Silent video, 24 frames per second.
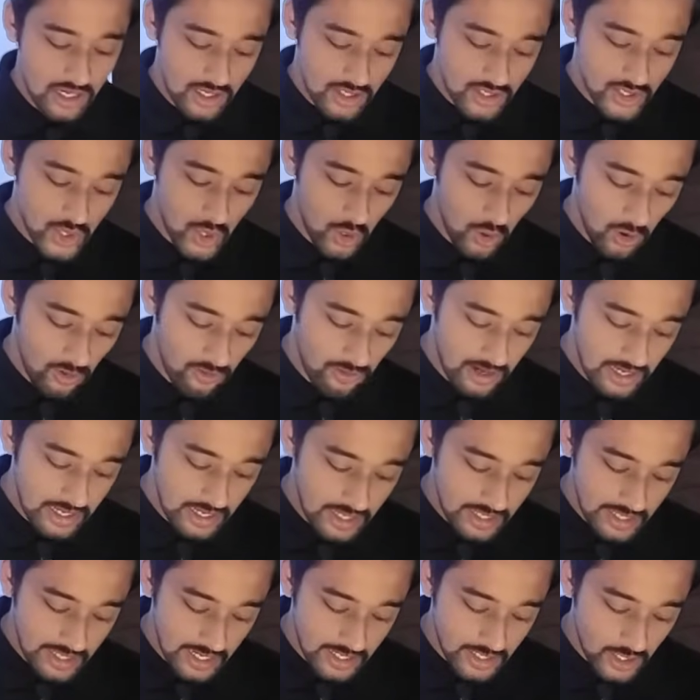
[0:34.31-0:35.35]
So over
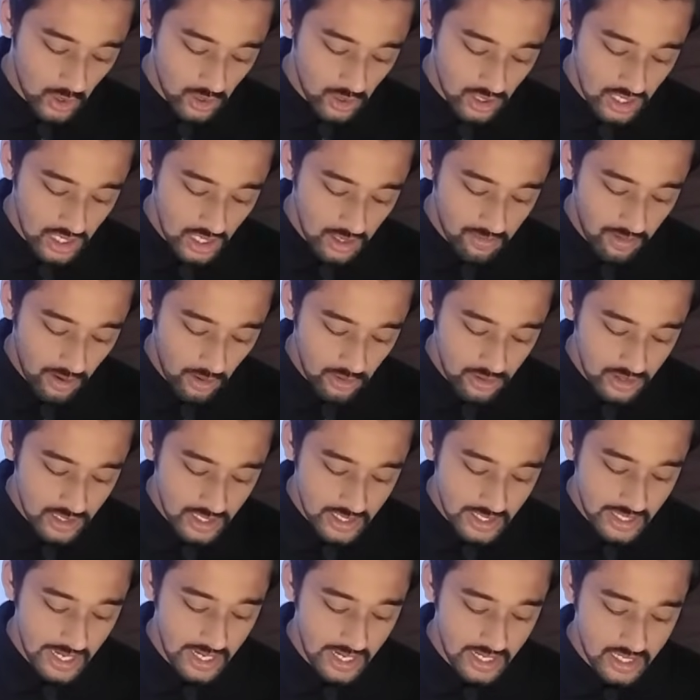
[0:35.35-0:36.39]
here they are talking about the
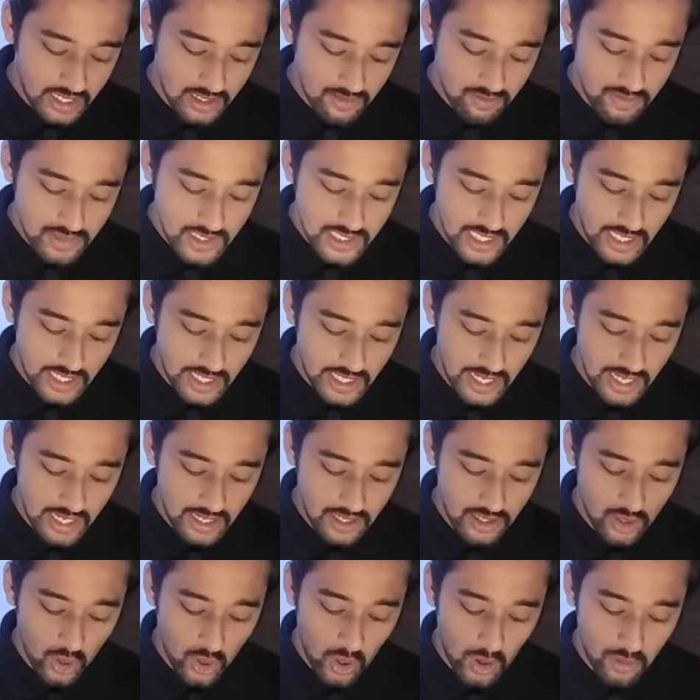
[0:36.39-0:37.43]
datum
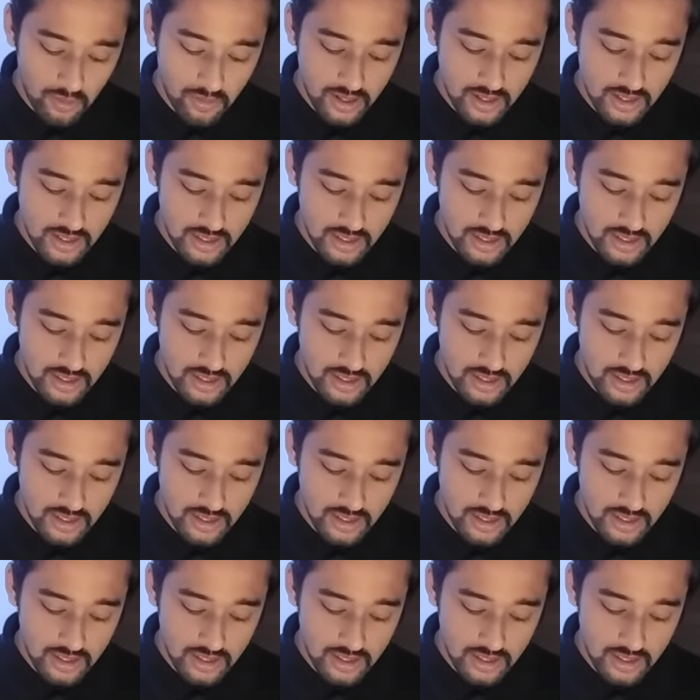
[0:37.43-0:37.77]
setting knob.